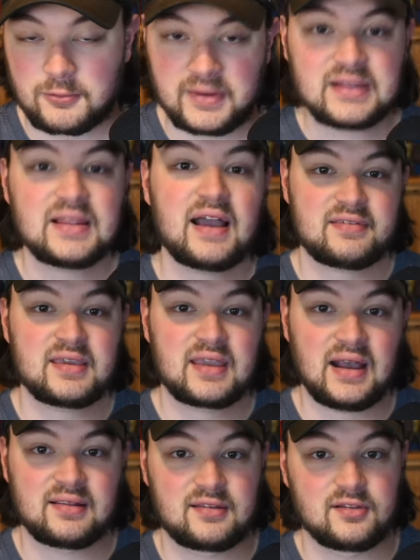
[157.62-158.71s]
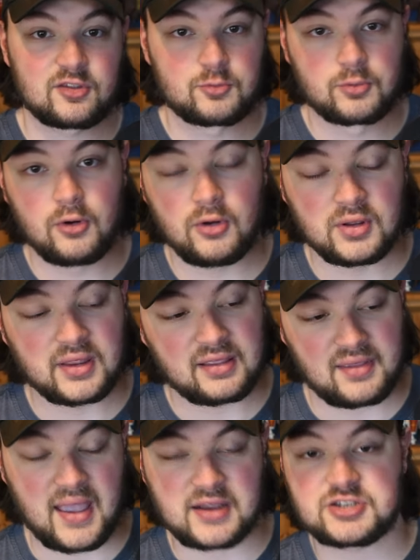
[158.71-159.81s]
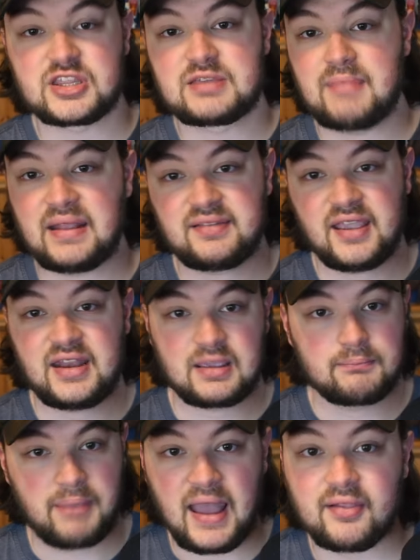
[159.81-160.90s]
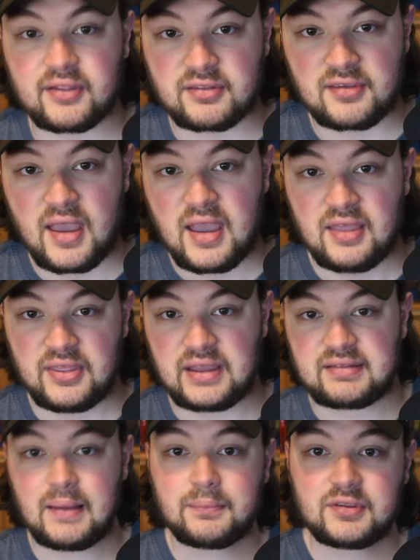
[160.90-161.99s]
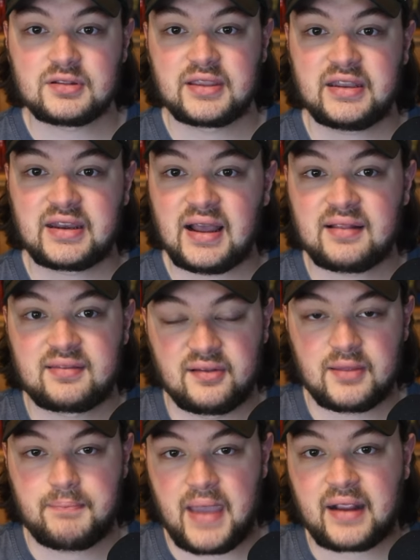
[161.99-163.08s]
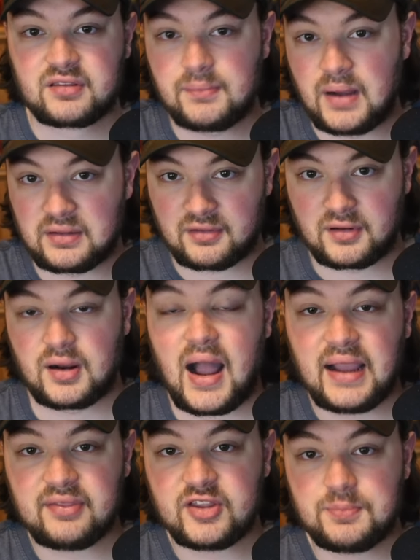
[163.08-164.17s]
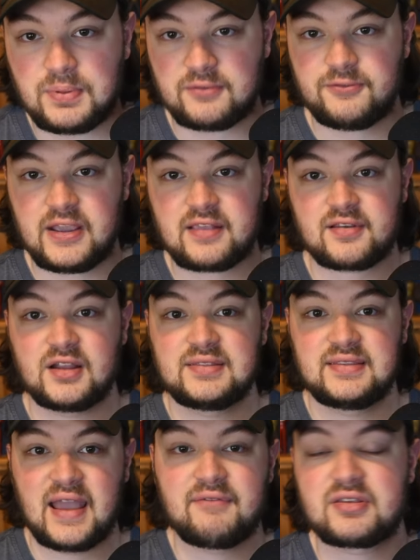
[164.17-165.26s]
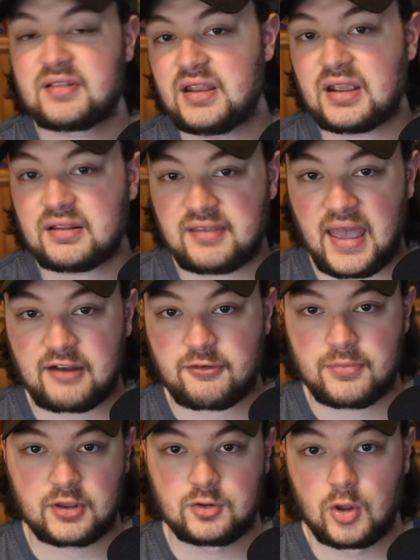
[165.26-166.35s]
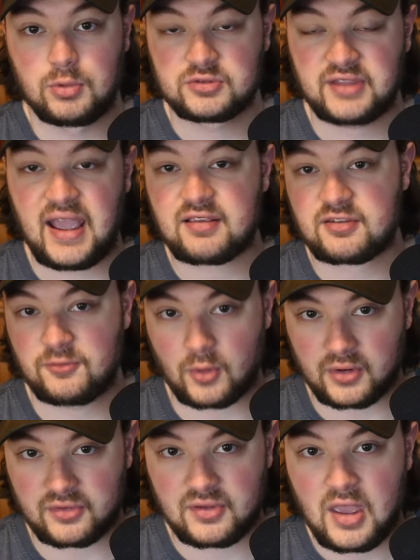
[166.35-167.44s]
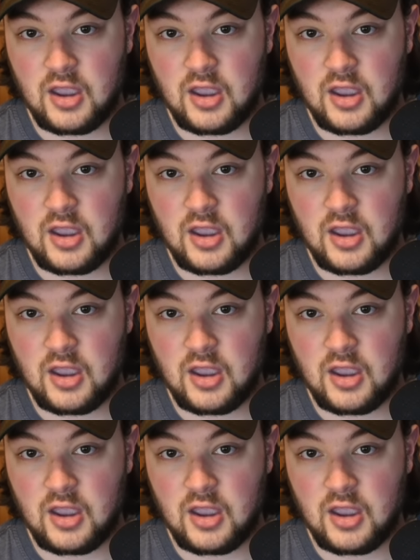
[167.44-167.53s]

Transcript: Realizing Godzilla's role is actually maintaining balance, they attempt to lead Godzilla back to Monster Island, but face a devastating attack from the Global Task Force,